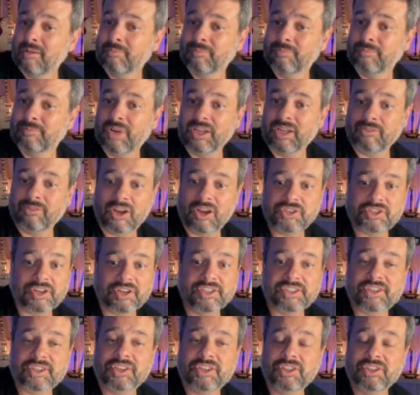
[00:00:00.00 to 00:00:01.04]
But Roger,
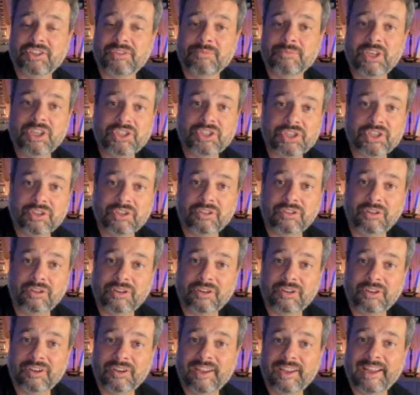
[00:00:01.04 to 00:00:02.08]
it's good to meet you.
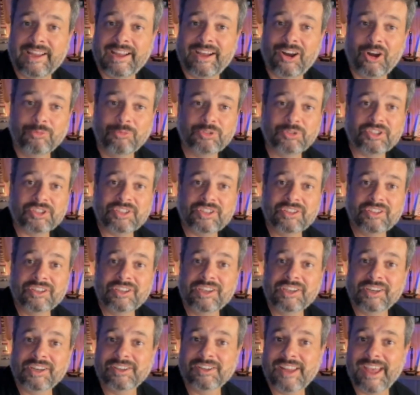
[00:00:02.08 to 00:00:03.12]
Hope to see you again
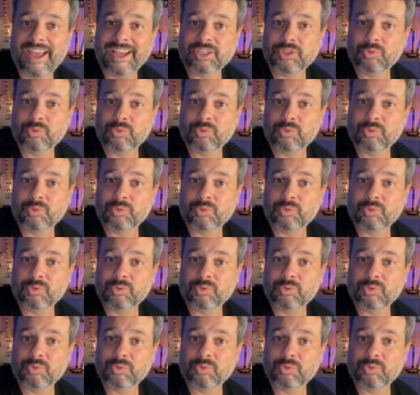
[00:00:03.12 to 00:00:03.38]
next